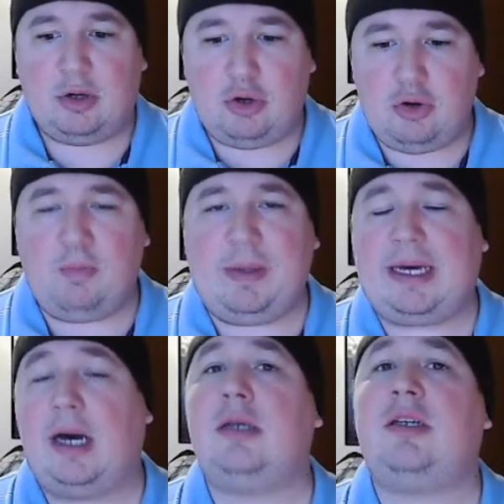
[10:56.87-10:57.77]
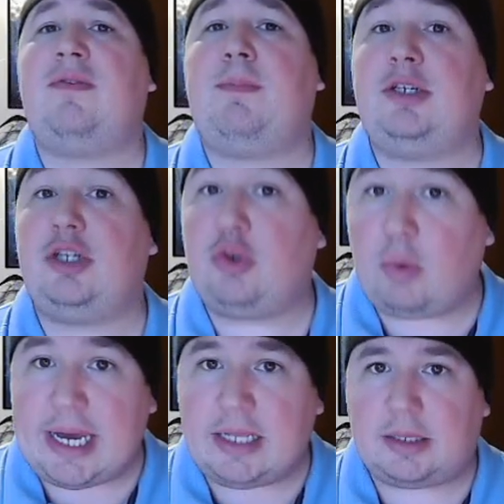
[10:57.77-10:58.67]
who, because of a bunch of
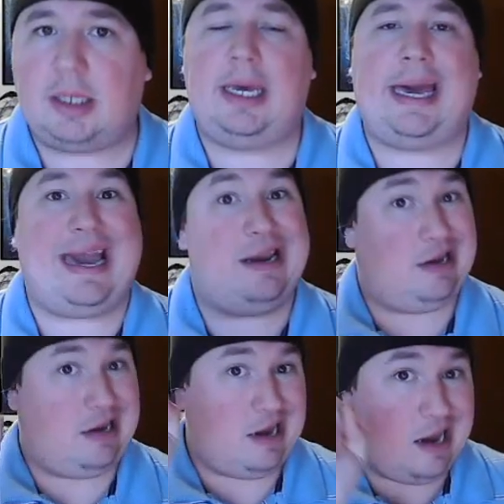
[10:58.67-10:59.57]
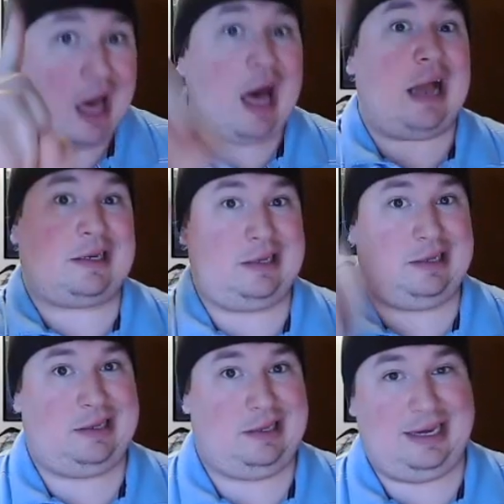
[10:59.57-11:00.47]
tweets and not
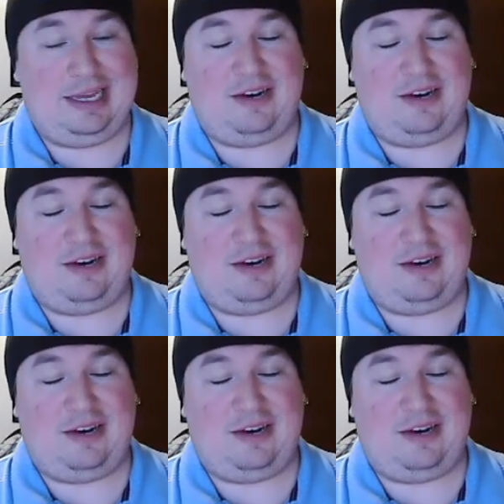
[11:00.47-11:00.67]
an